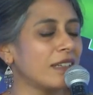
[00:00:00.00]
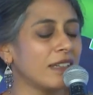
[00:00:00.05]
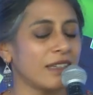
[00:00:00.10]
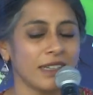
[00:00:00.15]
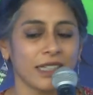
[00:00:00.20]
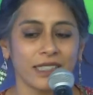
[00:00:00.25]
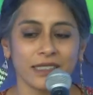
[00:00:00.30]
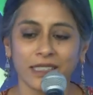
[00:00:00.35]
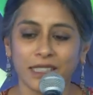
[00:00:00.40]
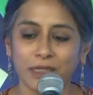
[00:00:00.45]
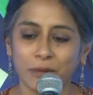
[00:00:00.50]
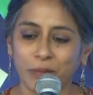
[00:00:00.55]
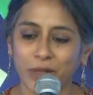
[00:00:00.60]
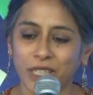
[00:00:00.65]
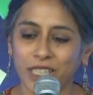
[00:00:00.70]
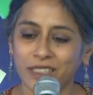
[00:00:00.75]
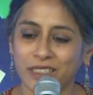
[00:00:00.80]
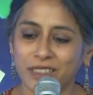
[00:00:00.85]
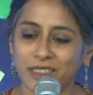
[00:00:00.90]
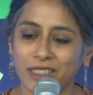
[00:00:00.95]
and then
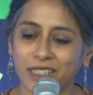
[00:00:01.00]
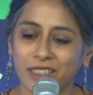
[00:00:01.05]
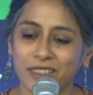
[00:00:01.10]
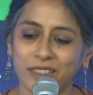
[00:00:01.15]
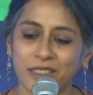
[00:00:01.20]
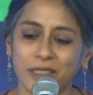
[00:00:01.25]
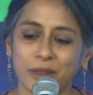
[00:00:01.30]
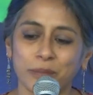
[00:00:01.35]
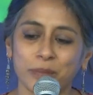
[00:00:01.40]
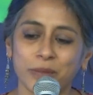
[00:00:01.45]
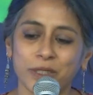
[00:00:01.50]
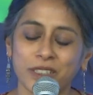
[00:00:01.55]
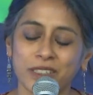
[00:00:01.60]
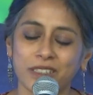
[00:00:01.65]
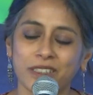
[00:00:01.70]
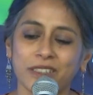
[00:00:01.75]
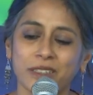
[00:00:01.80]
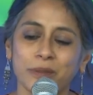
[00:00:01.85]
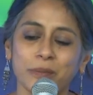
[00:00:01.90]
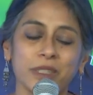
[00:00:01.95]
placed that compass
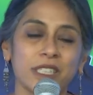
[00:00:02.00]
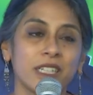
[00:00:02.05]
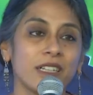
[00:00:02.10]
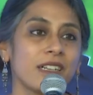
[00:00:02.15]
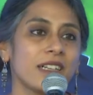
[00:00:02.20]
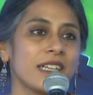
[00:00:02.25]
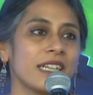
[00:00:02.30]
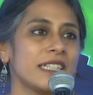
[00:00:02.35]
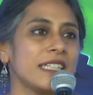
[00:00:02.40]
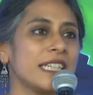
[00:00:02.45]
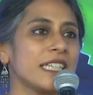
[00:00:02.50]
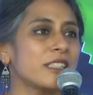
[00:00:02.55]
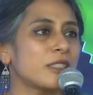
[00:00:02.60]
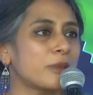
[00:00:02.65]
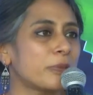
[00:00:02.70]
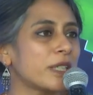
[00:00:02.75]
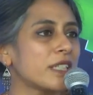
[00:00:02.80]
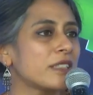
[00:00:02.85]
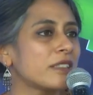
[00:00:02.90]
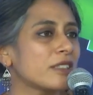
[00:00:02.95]
in the middle and
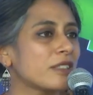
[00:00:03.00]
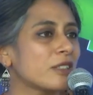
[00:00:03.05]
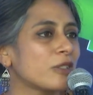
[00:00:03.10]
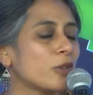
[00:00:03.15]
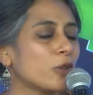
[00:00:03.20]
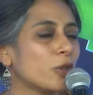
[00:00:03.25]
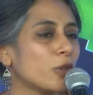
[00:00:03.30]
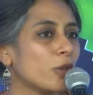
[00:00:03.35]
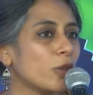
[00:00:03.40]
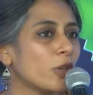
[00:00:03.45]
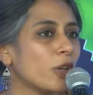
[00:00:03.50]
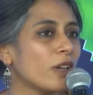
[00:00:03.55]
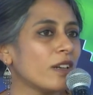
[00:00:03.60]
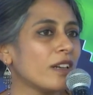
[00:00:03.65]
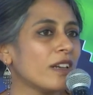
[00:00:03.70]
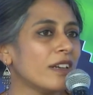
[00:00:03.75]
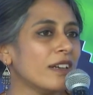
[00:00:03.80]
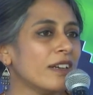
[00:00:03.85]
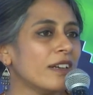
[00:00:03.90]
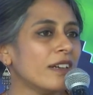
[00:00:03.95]
expressed the whole
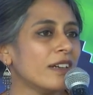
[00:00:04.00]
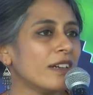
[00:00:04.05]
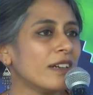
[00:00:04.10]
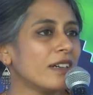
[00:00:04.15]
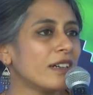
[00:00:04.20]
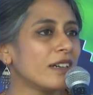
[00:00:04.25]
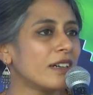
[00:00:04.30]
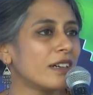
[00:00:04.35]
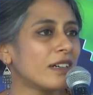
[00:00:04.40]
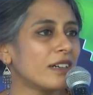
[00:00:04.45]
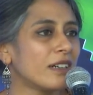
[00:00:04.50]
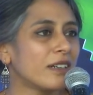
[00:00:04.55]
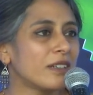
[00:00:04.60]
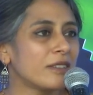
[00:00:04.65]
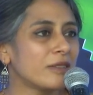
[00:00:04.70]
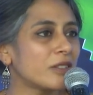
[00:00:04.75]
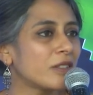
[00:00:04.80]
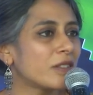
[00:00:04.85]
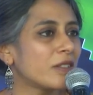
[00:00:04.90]
uh,